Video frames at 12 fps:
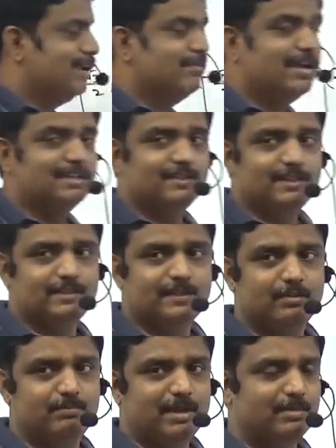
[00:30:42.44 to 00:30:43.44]
by 6
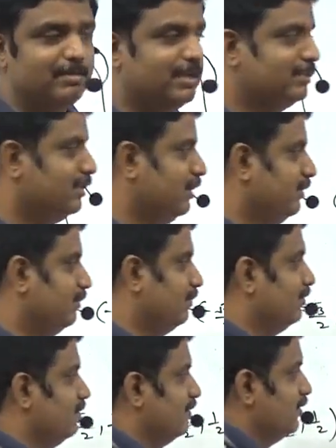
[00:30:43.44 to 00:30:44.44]
and pi by 3.
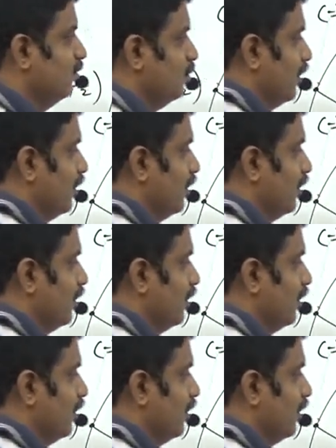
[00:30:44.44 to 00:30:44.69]
Okay,